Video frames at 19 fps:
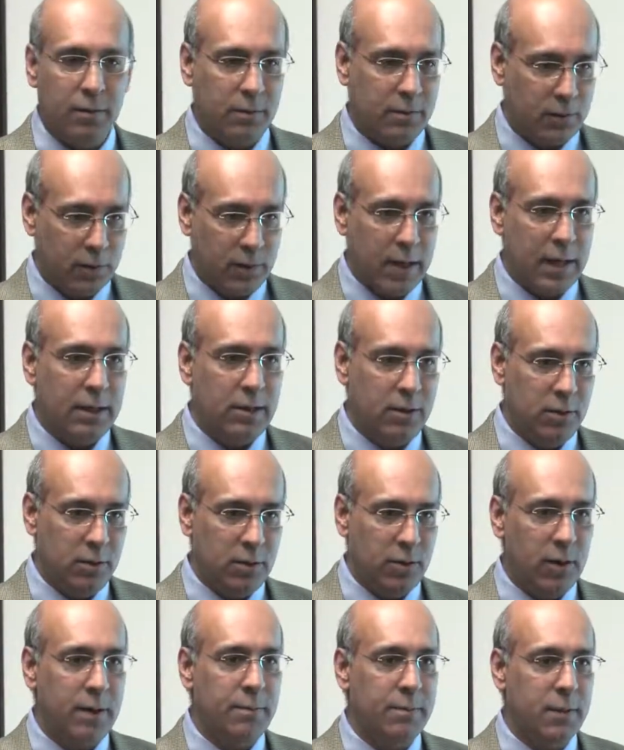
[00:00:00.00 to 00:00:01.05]
create new
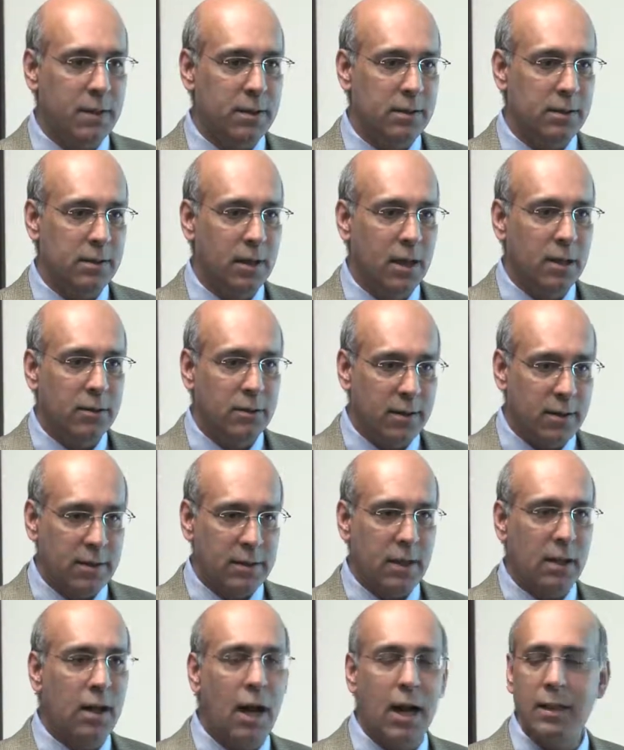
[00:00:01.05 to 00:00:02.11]
treatments. So
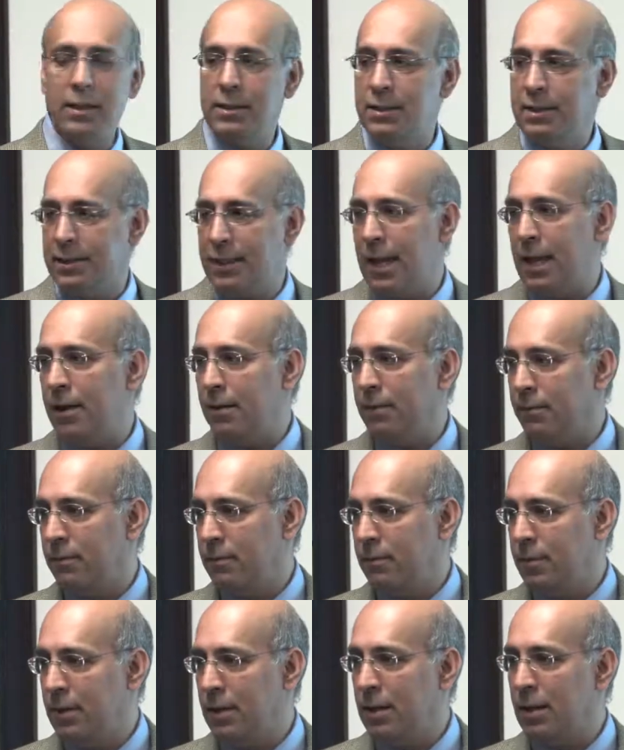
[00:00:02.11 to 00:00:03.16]
there's a large incentive,
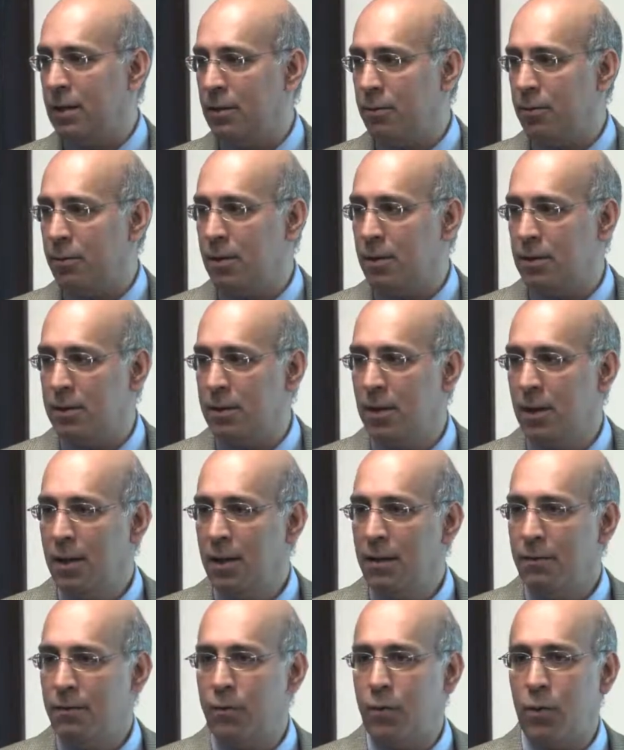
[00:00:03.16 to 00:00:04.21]
in other words,
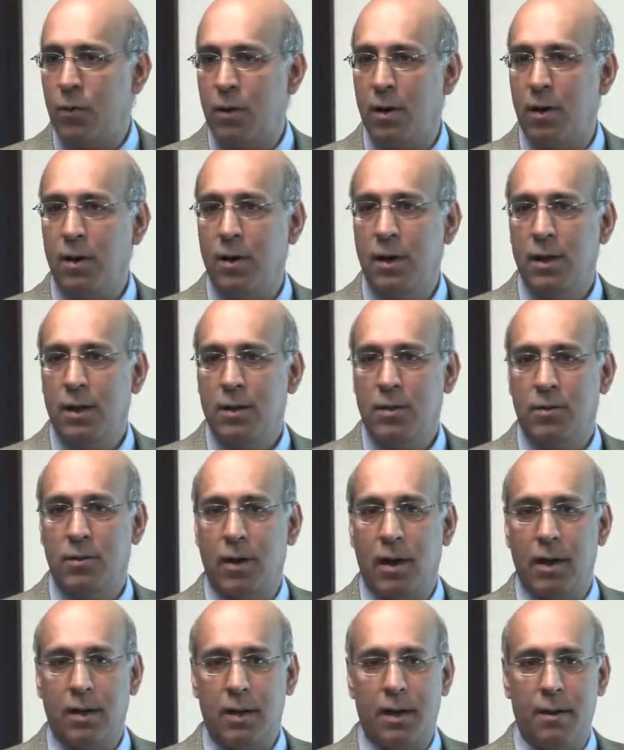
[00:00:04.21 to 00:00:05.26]
for
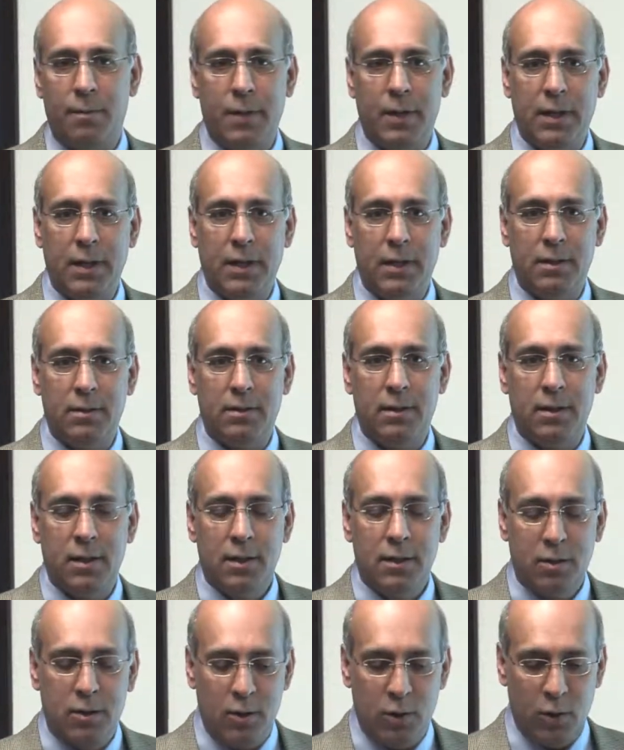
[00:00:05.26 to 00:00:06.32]
drug companies
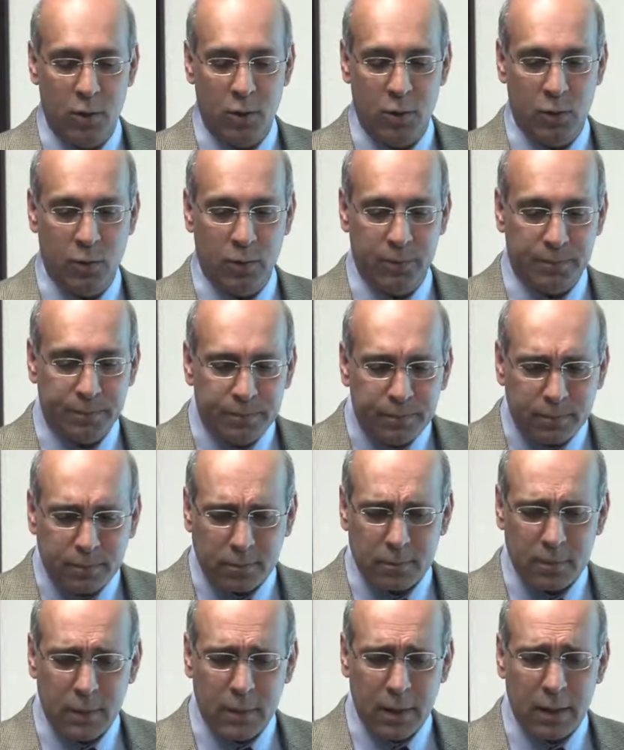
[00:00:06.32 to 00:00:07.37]
to
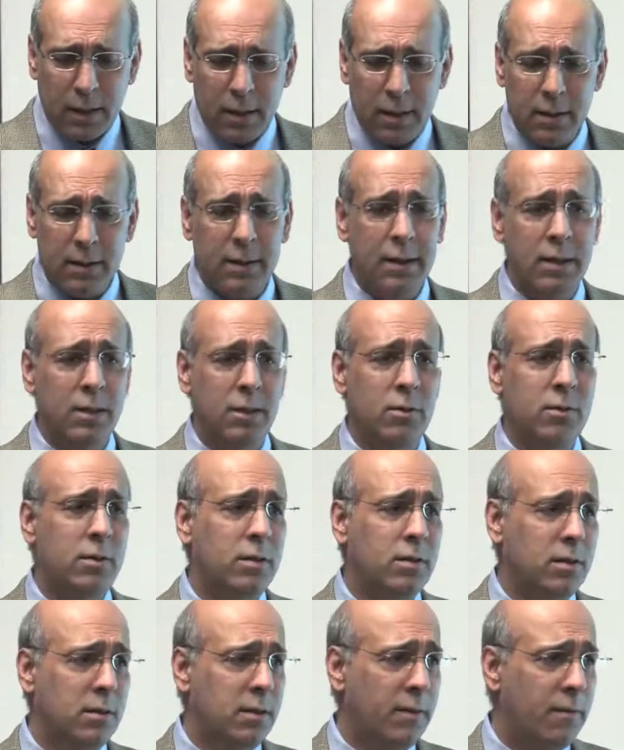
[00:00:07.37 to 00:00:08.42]
continue
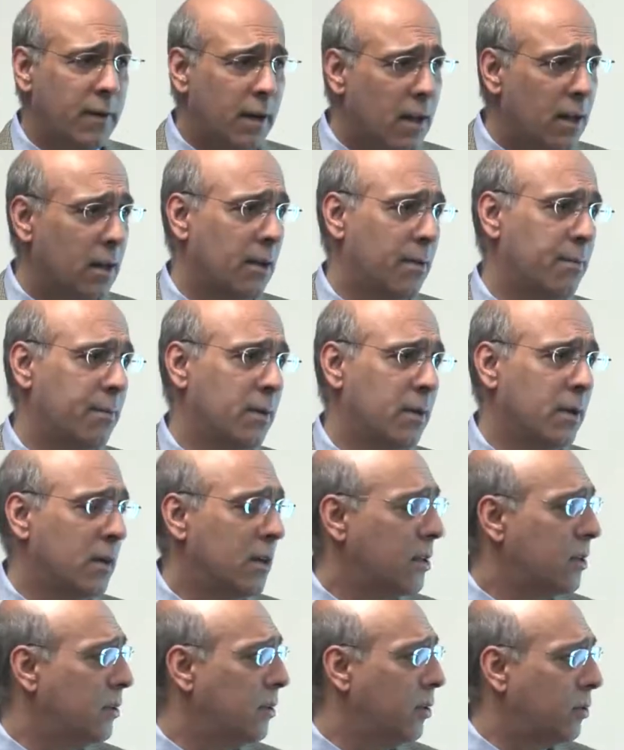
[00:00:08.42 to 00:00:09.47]
to develop
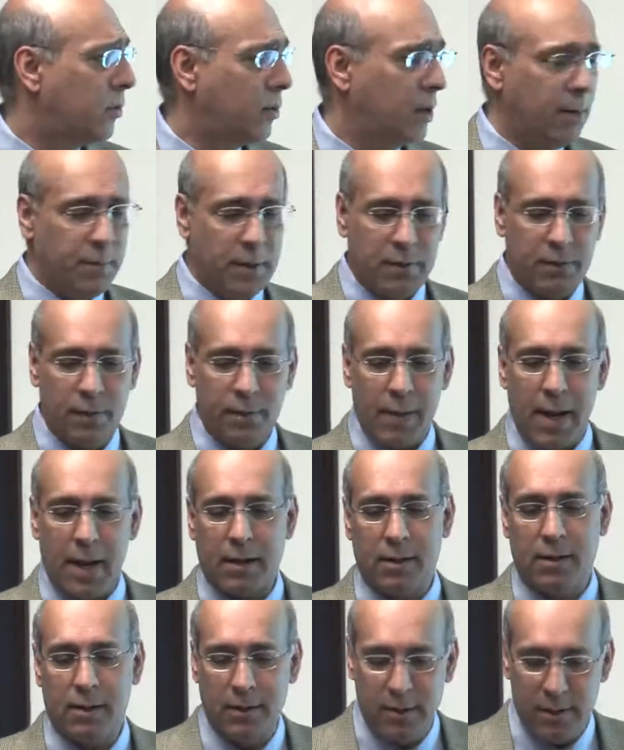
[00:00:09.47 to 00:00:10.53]
new treatments for
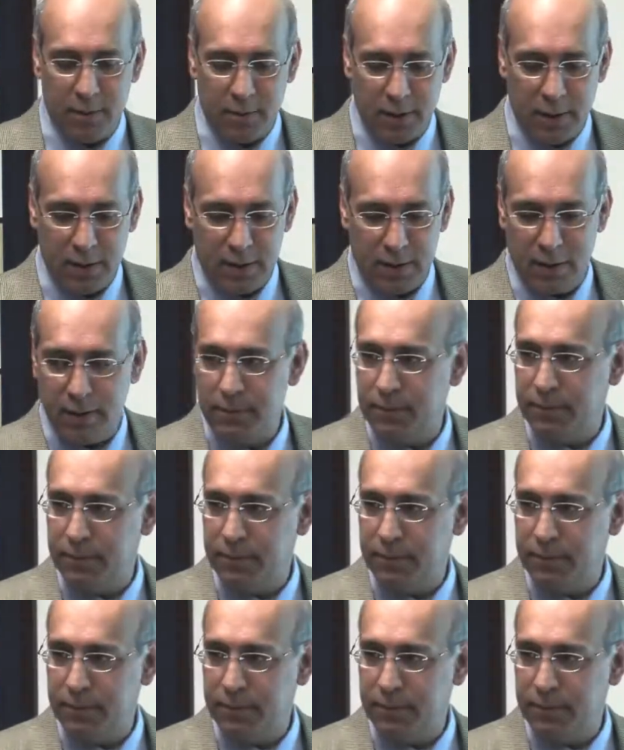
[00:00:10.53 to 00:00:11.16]
macular degeneration.